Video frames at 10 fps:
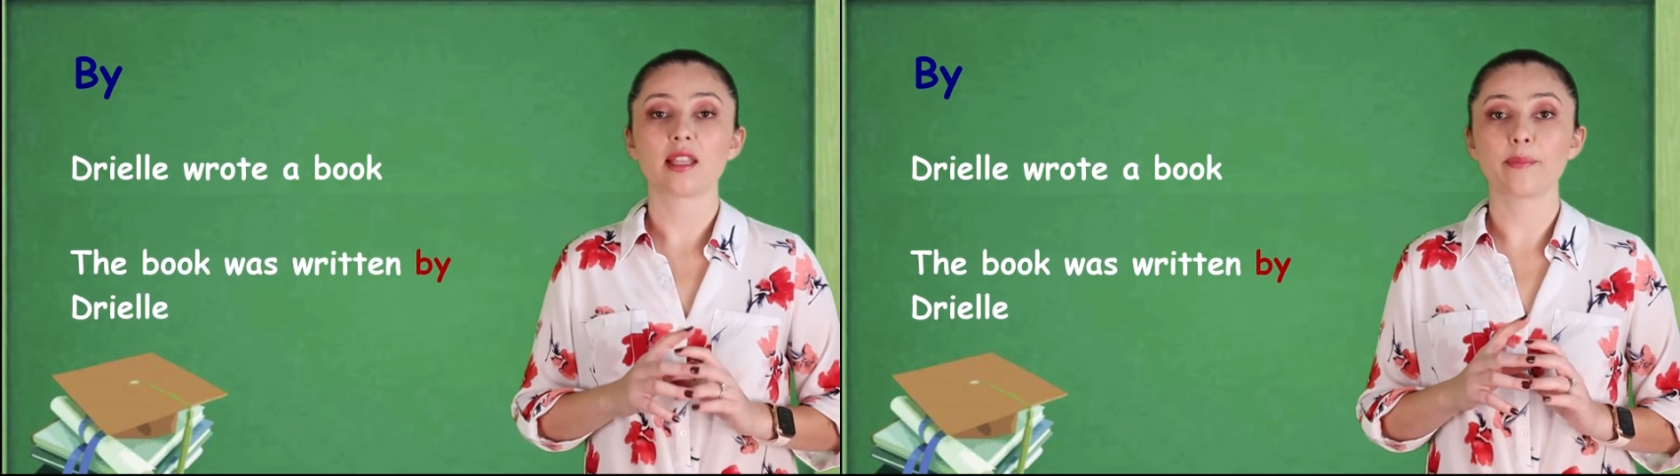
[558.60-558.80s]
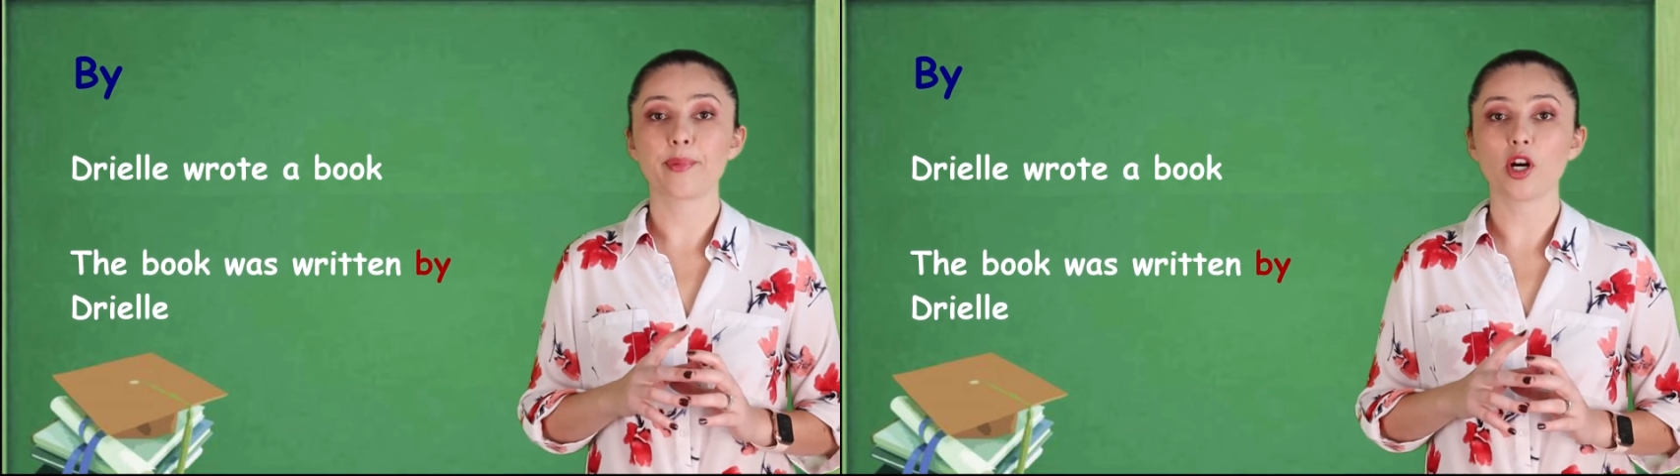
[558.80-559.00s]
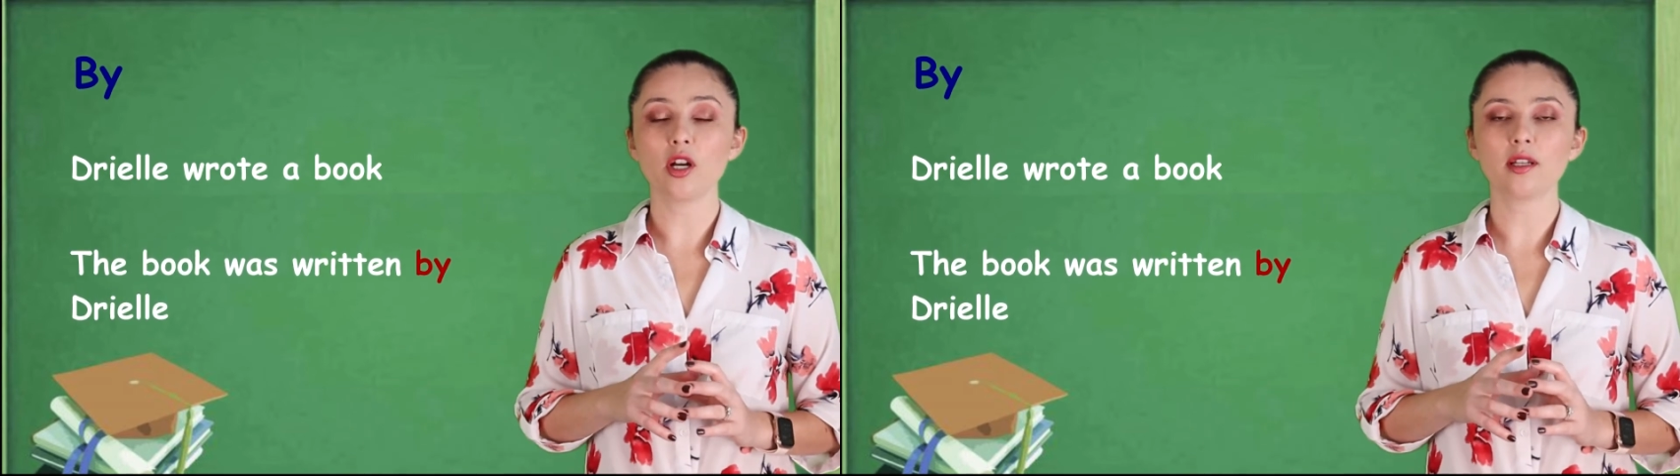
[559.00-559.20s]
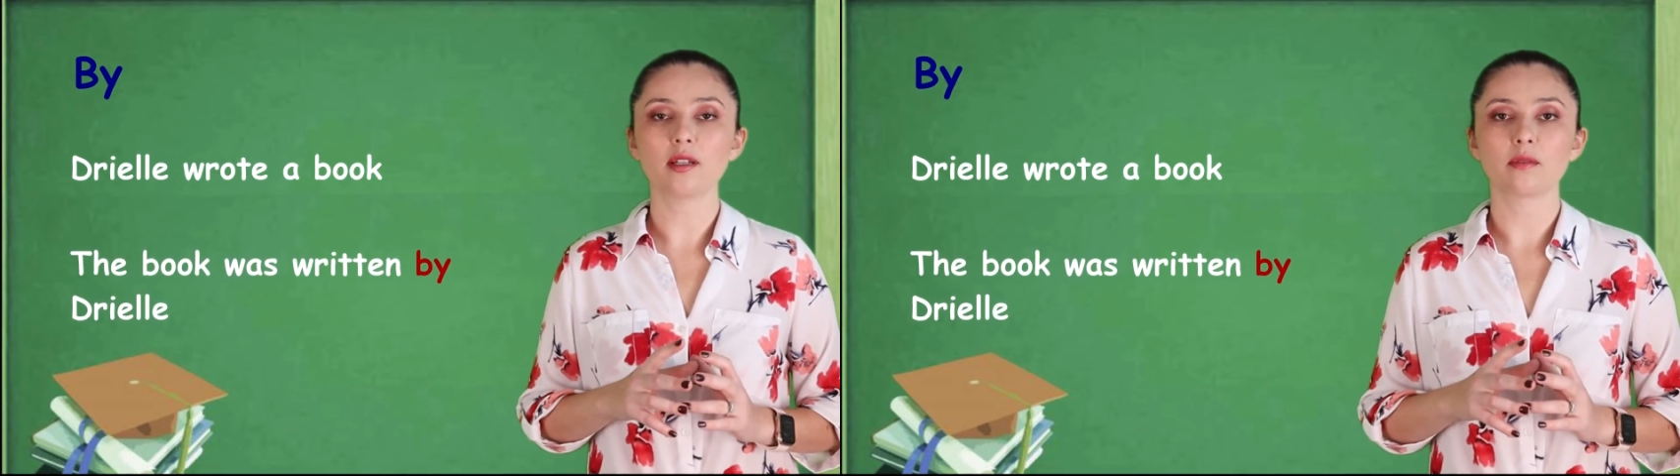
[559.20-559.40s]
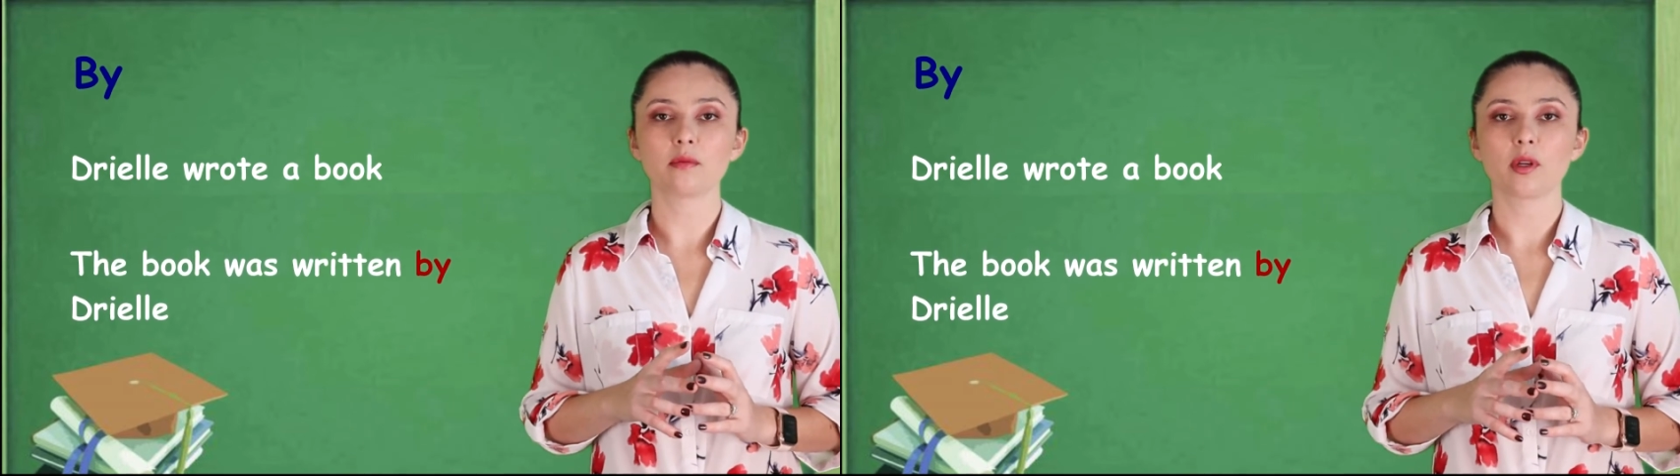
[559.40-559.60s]
The book
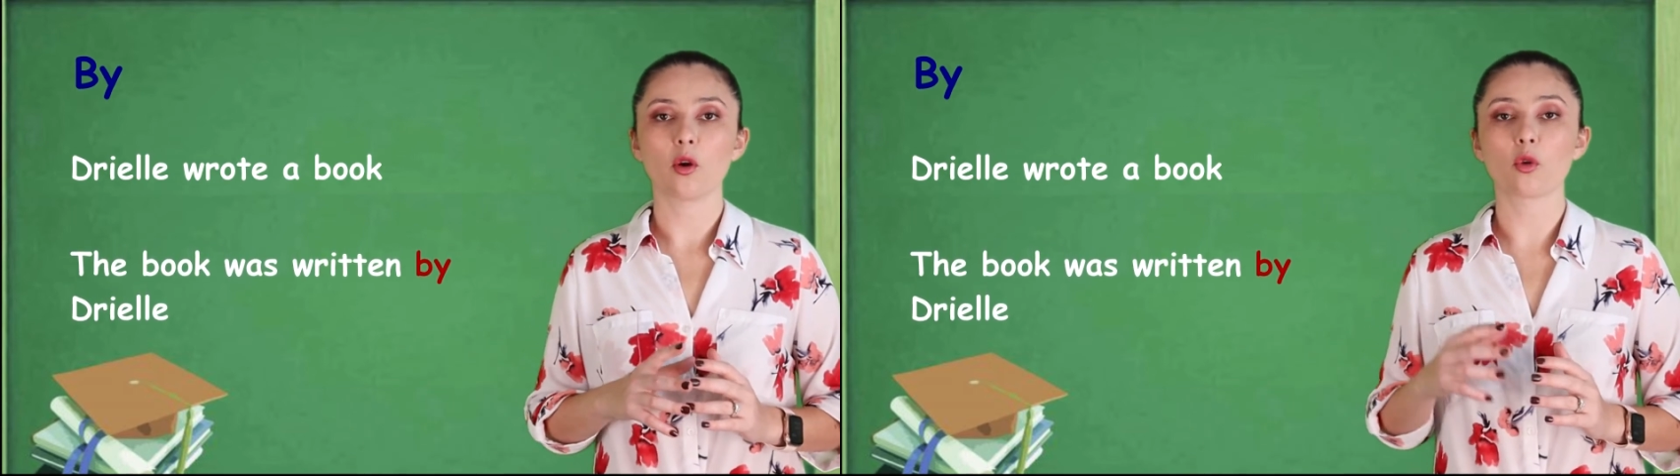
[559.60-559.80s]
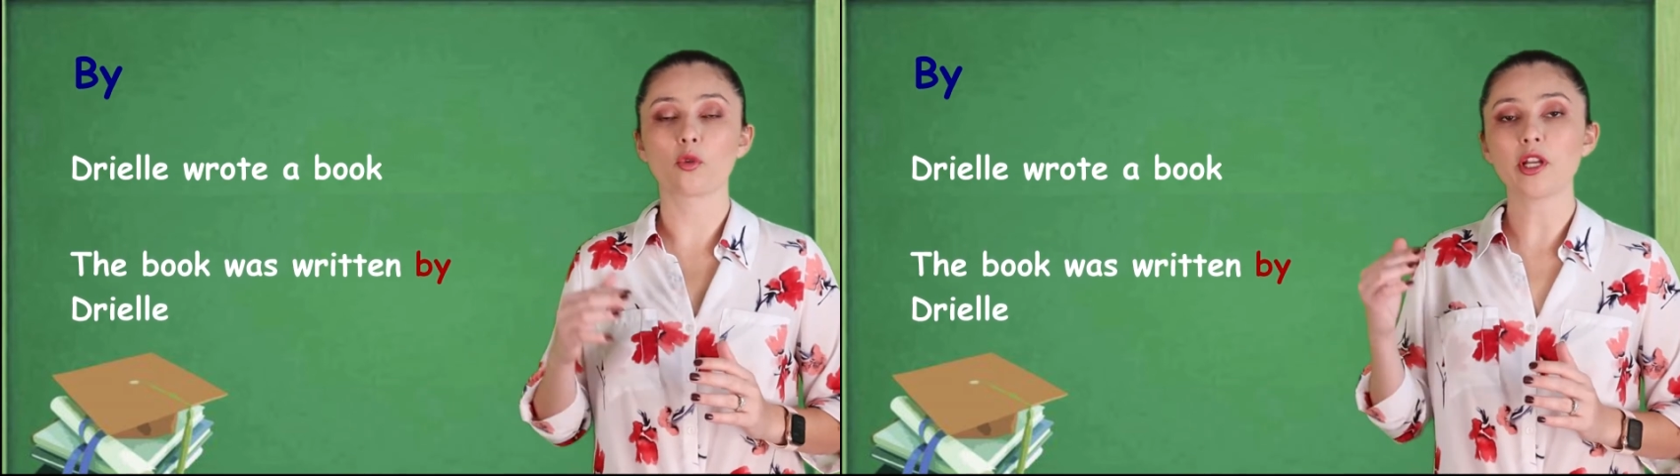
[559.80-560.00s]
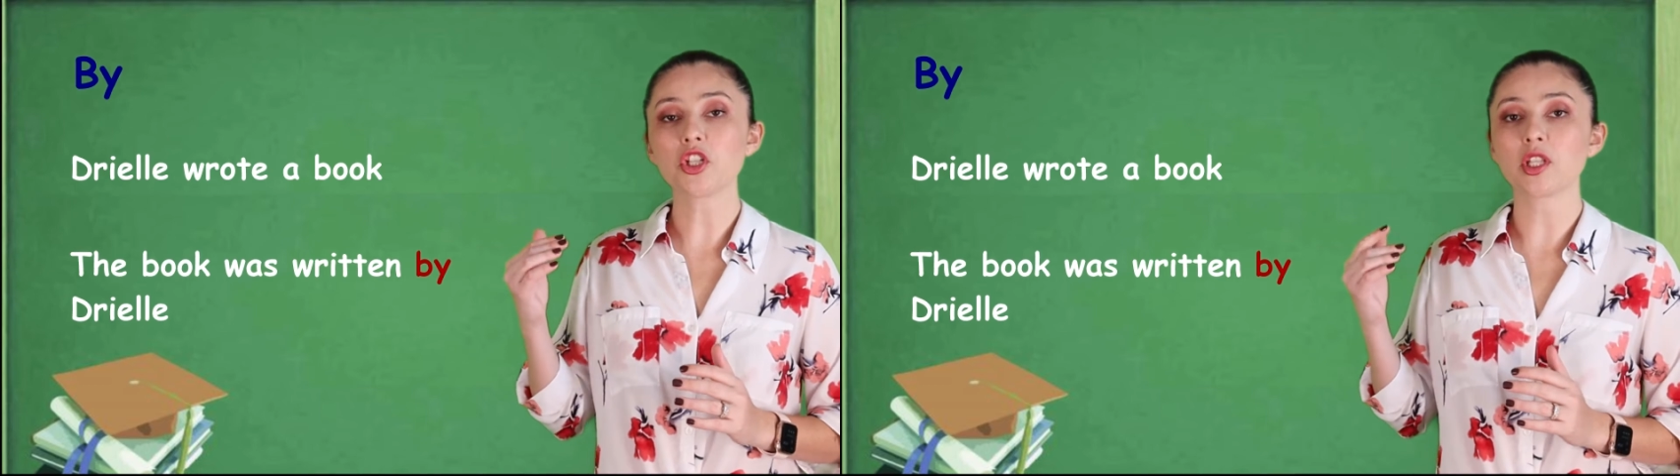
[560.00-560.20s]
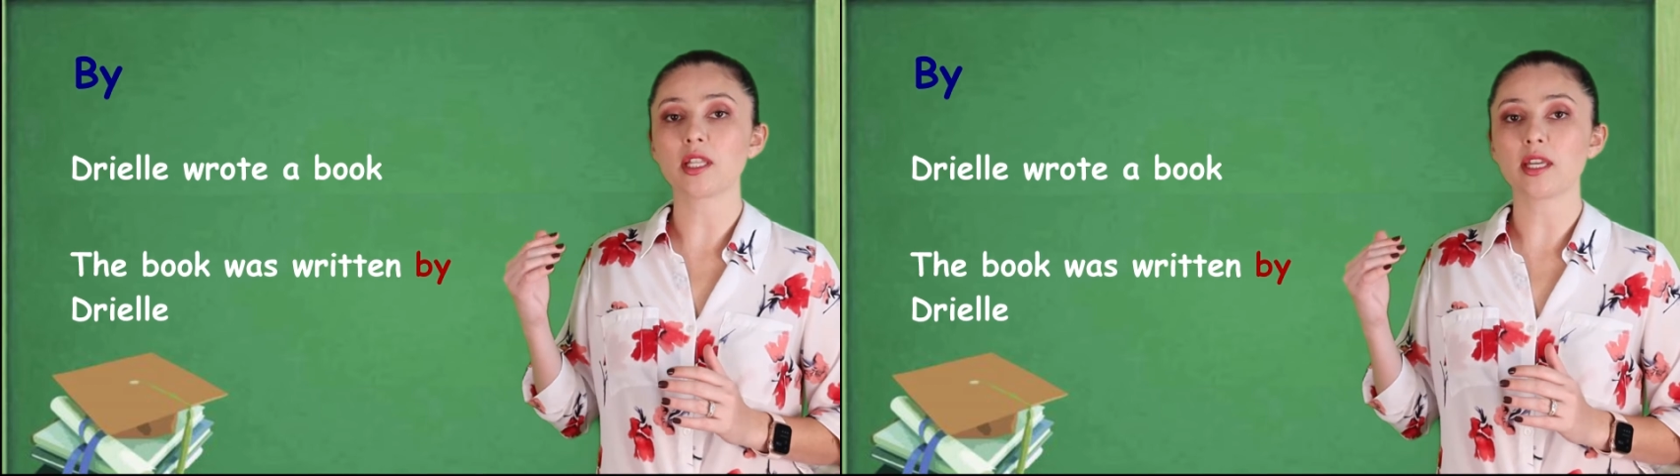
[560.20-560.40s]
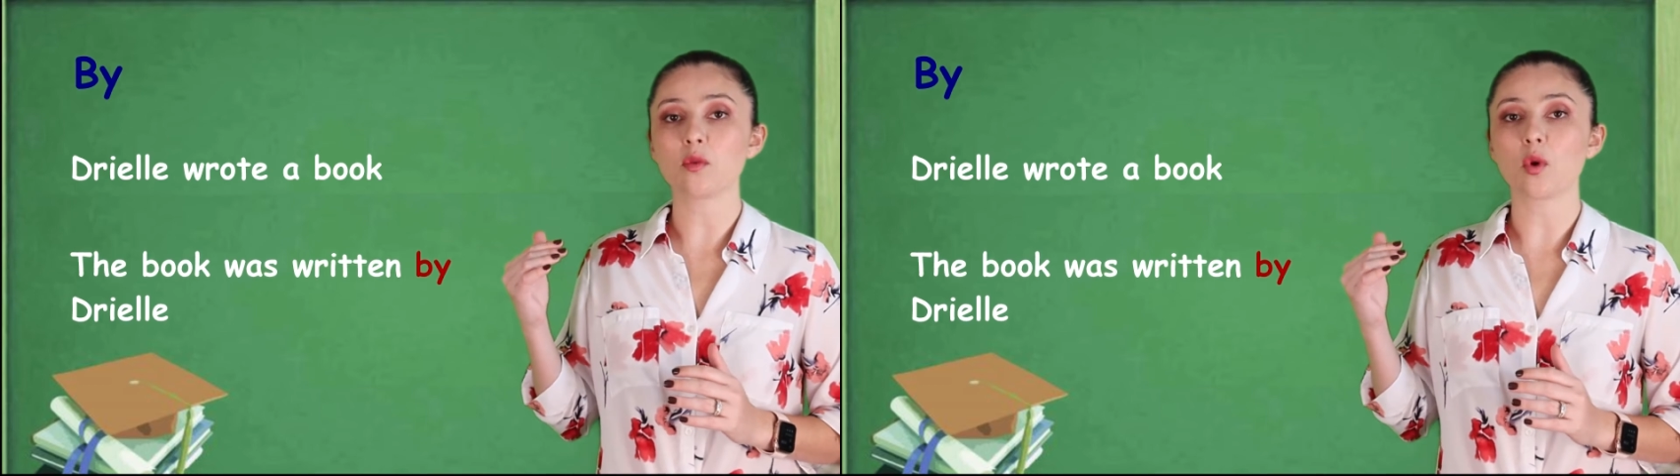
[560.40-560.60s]
originally